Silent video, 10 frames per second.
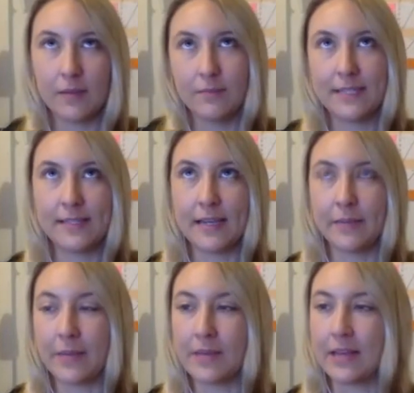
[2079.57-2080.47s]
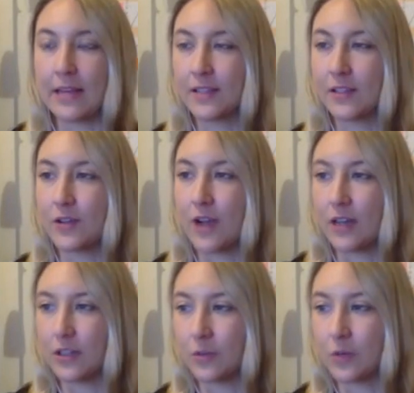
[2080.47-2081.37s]
mistake. Maybe that's too
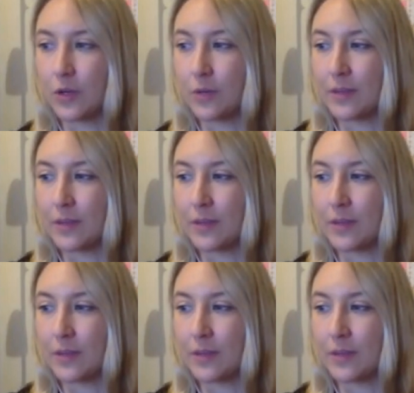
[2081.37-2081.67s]
harsh a word,